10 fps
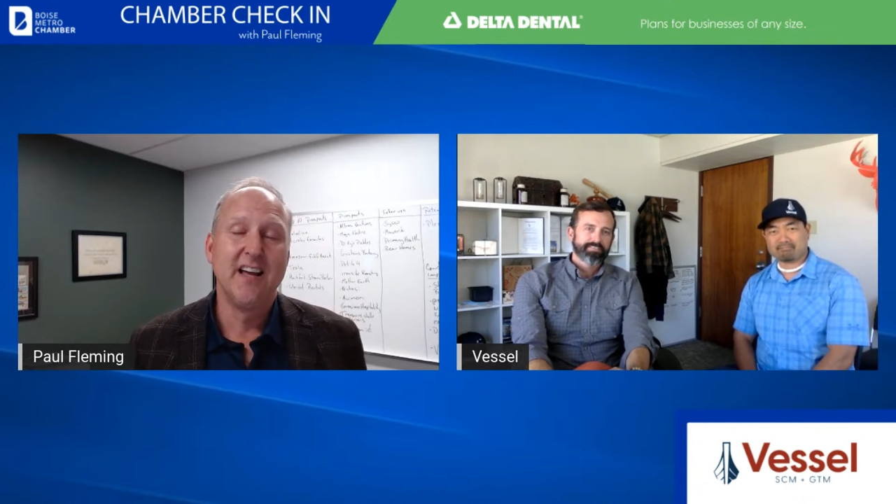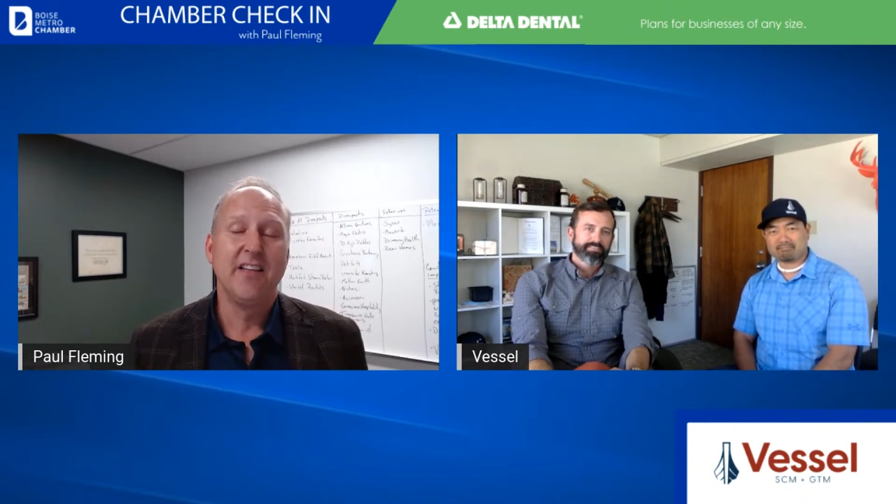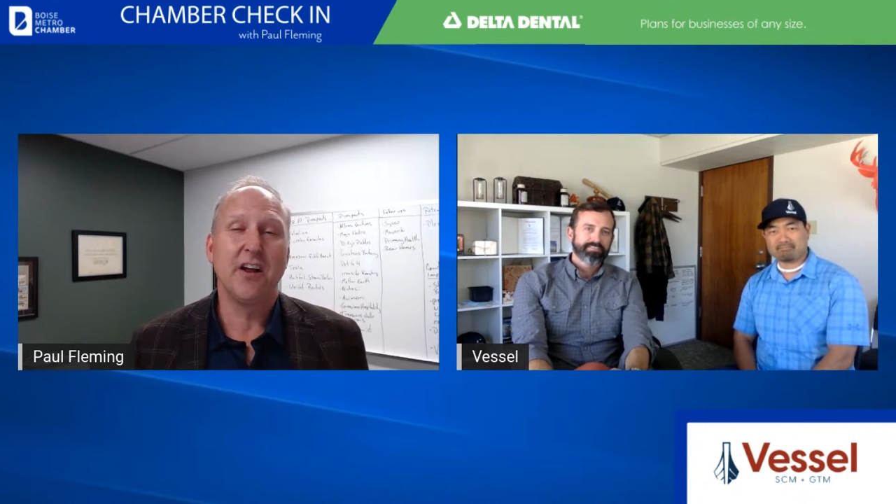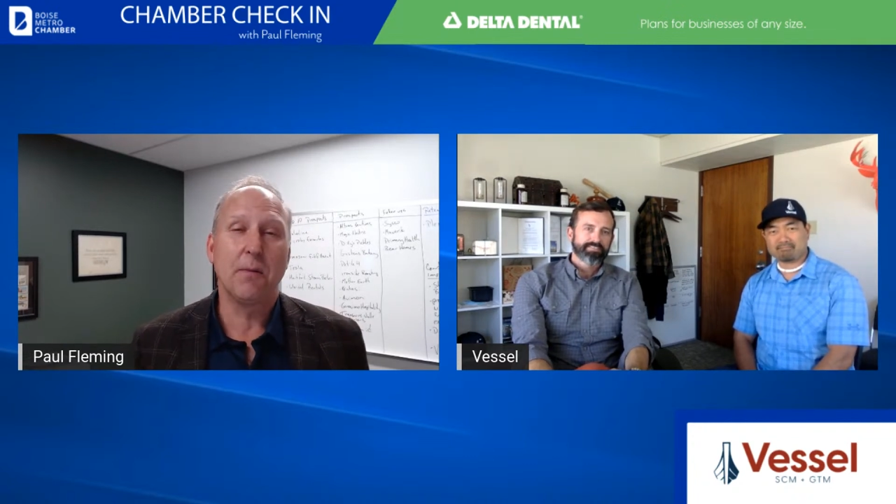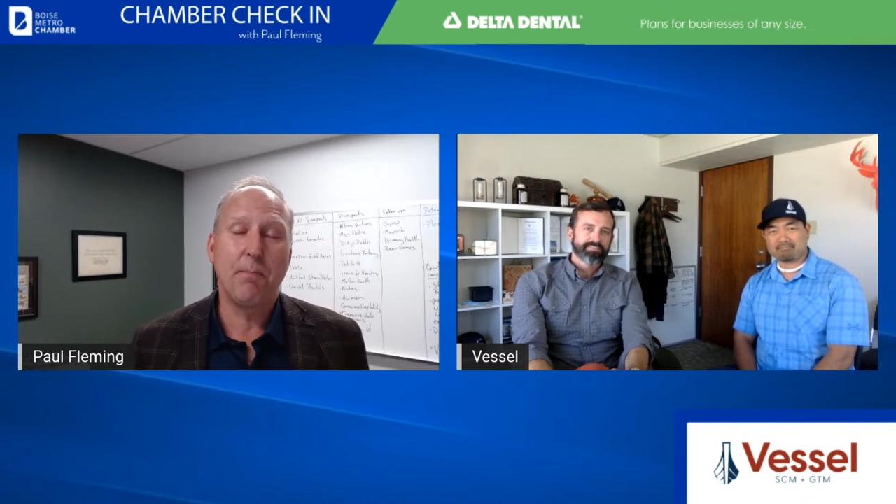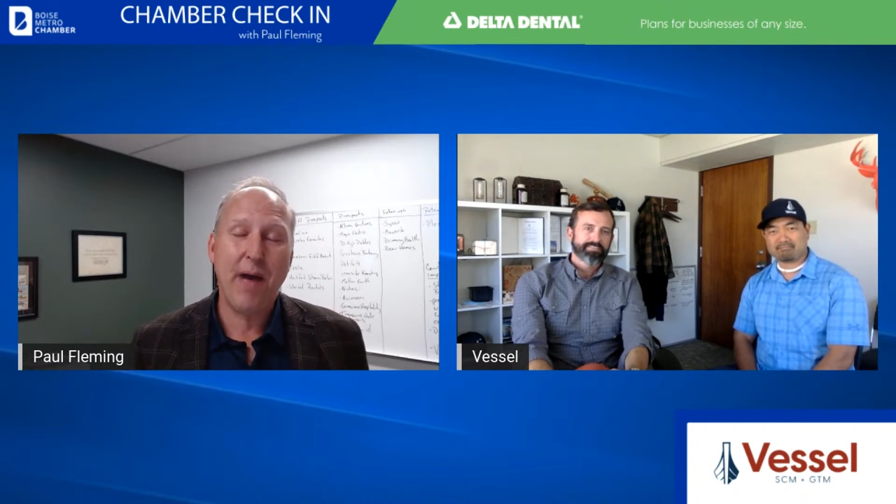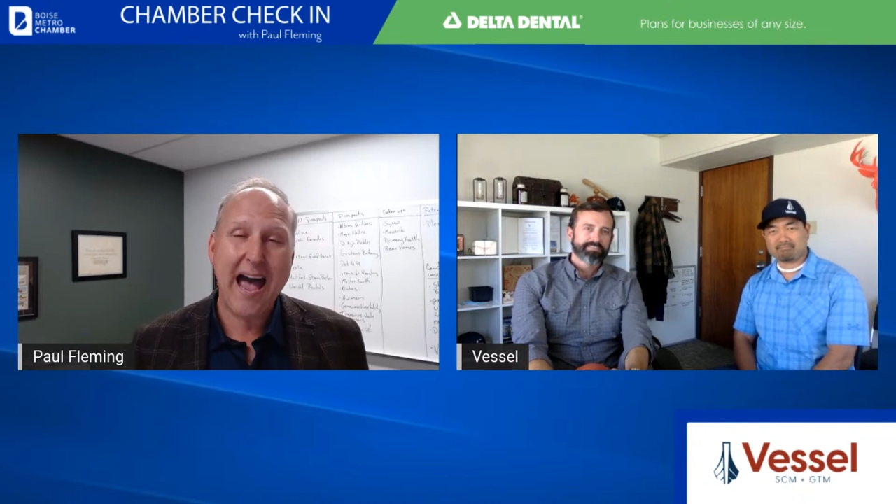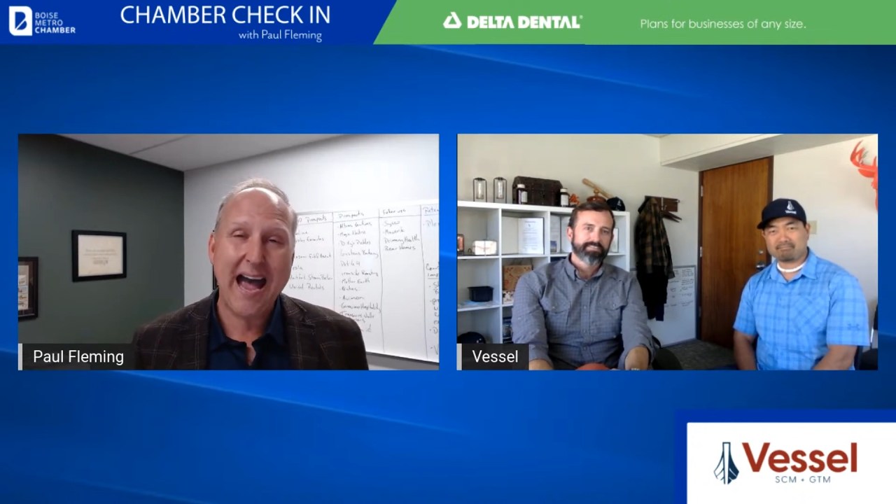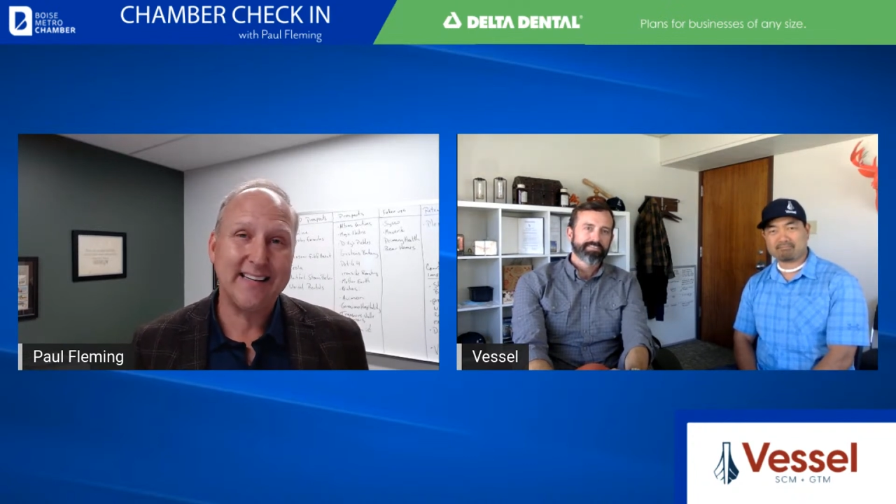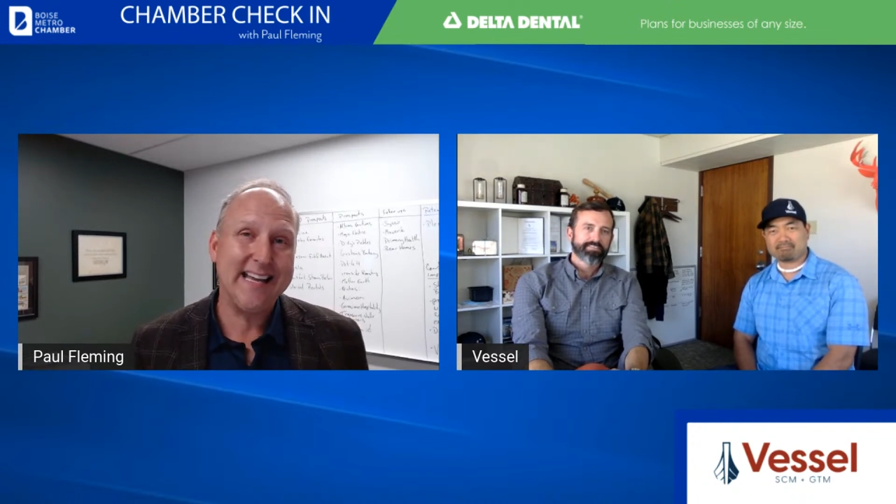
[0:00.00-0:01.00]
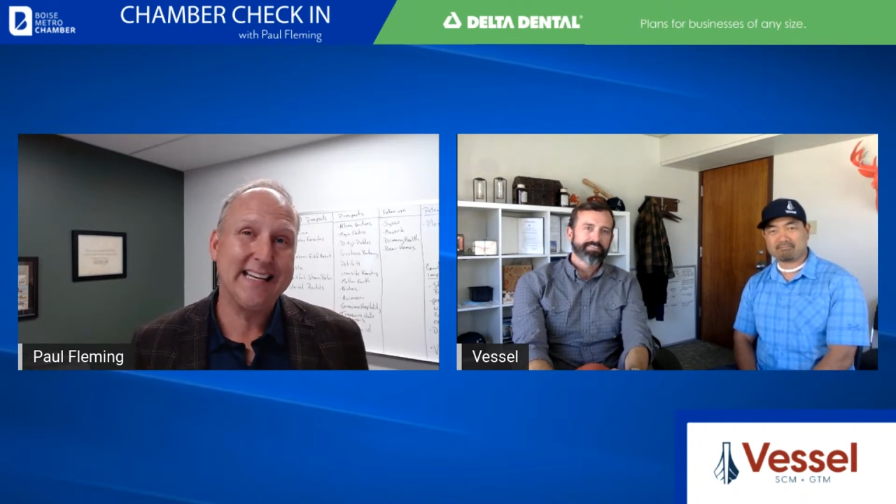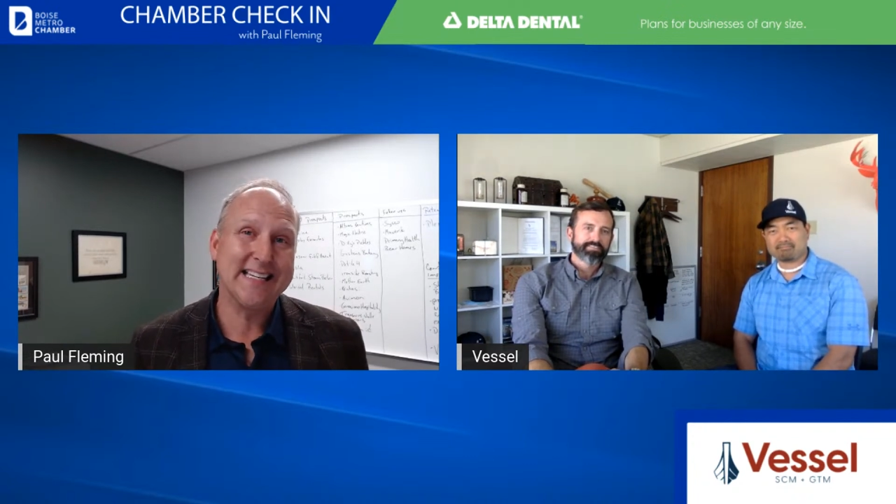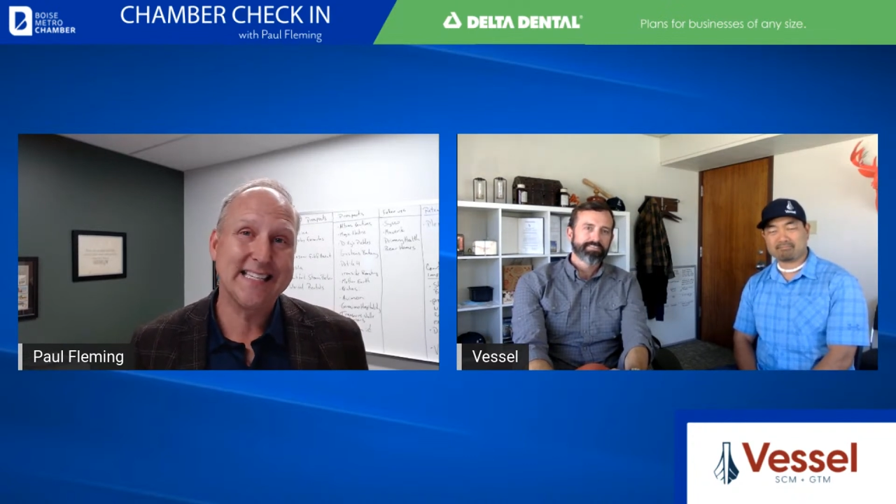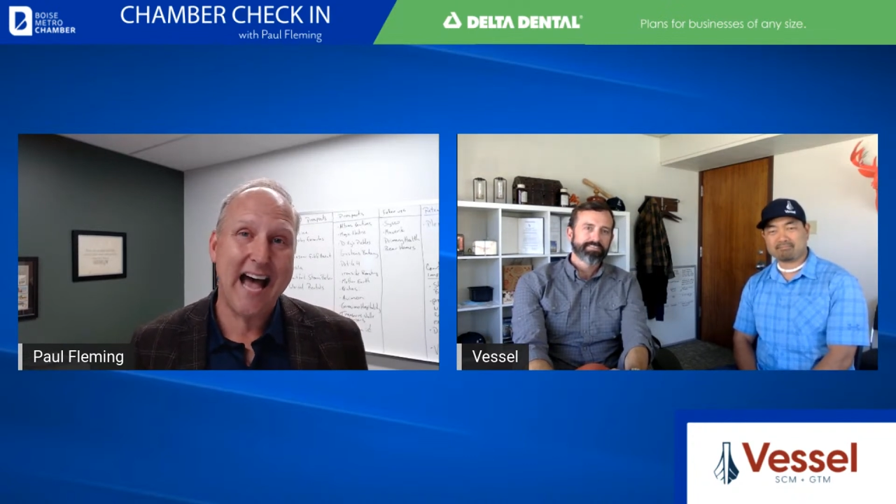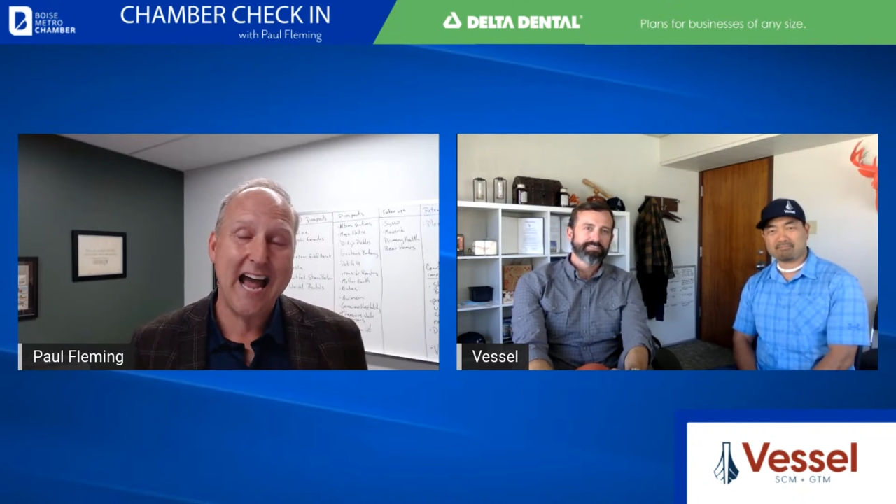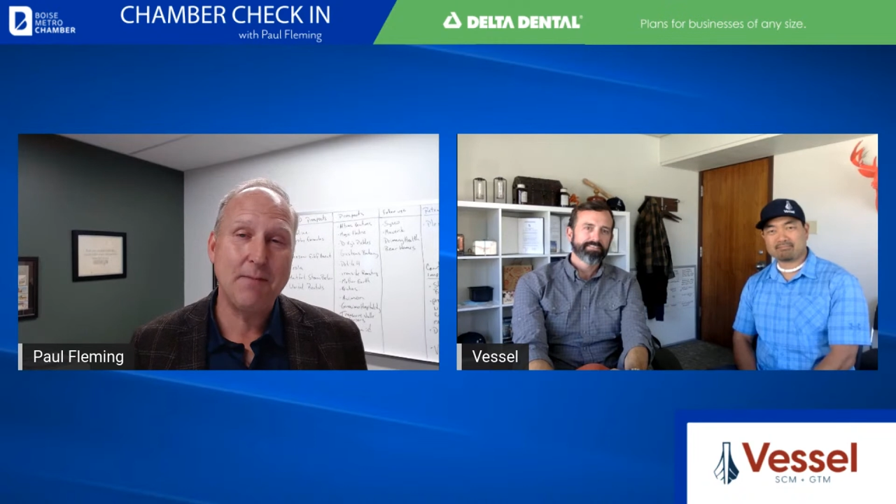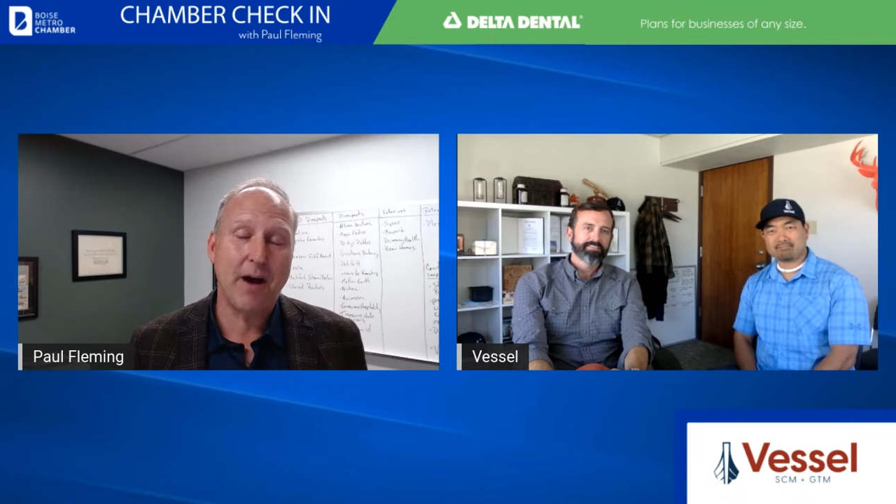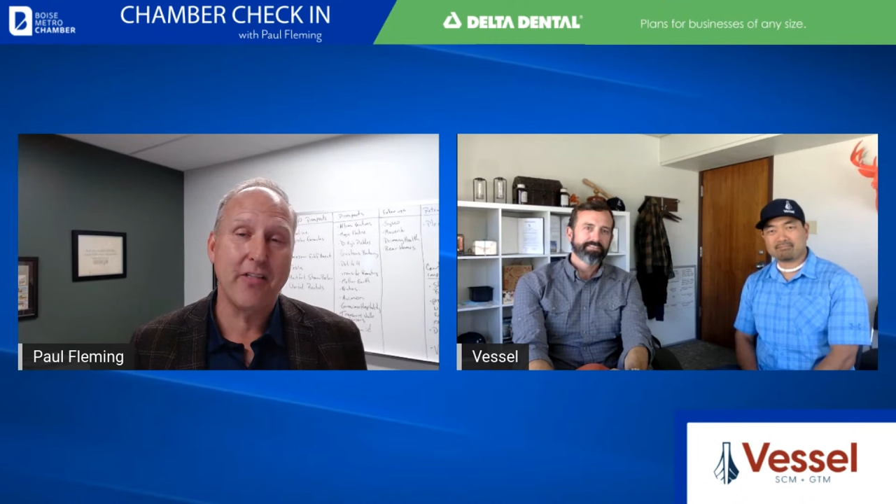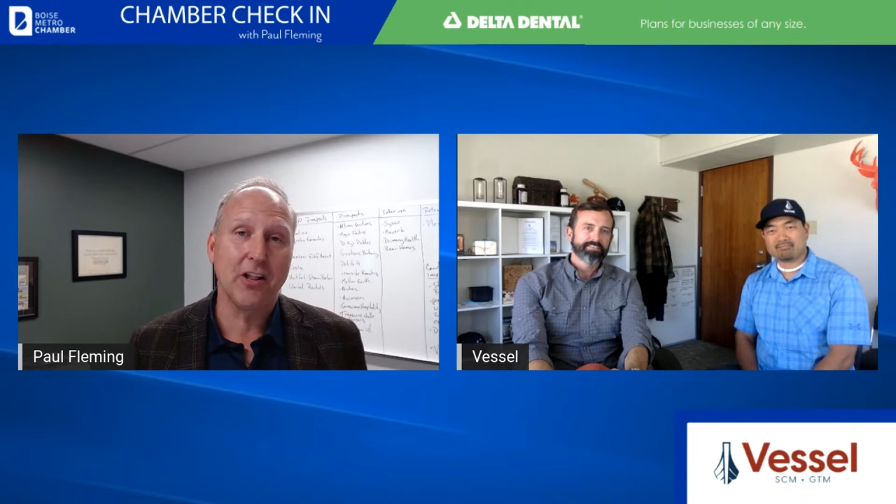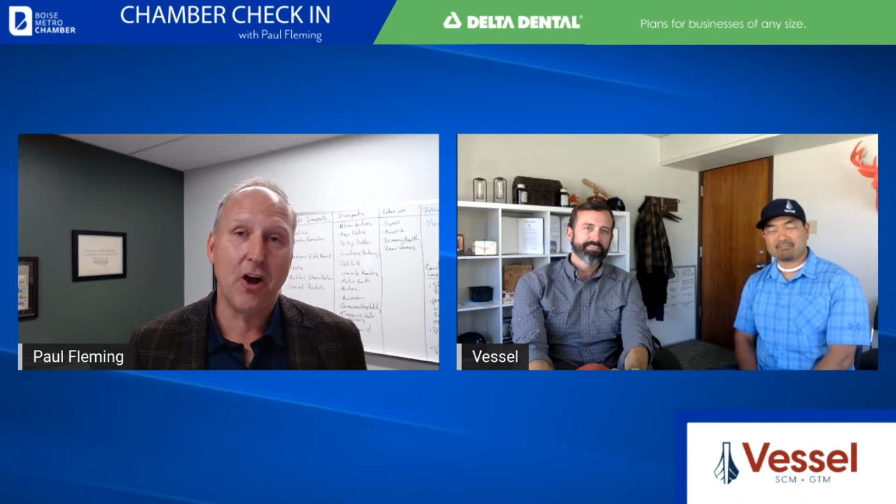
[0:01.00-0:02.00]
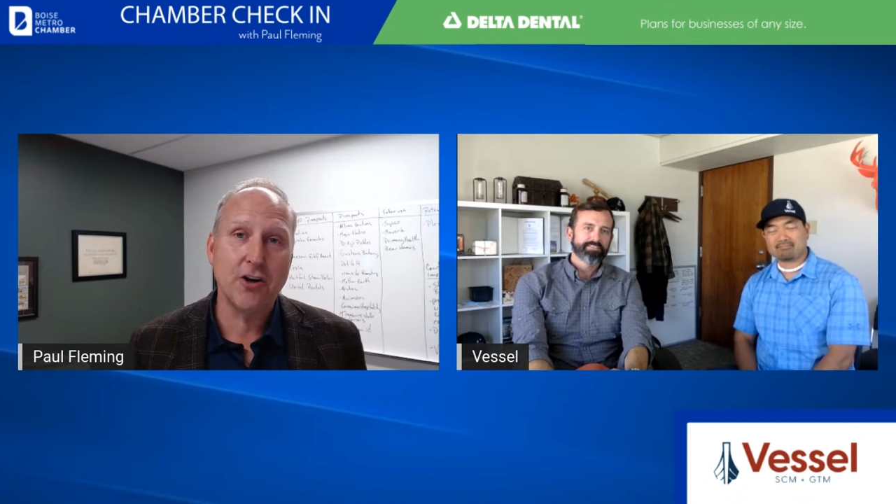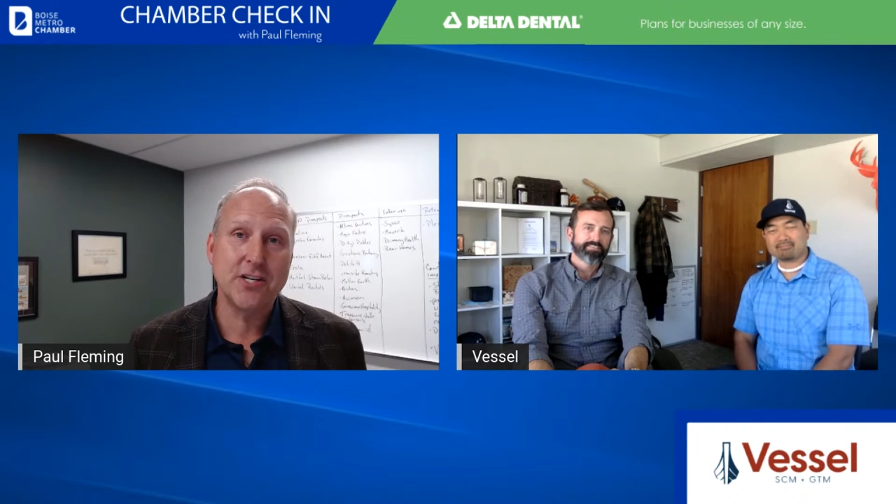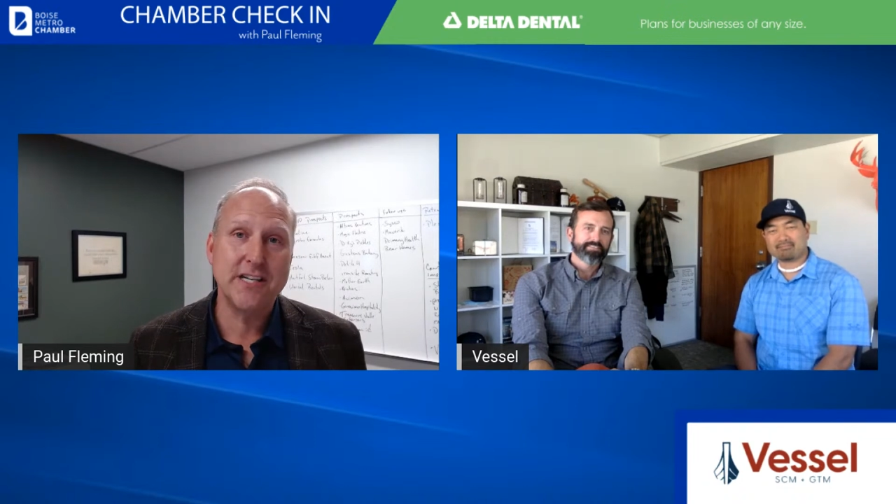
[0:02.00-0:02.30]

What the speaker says: that are backed and designed by the largest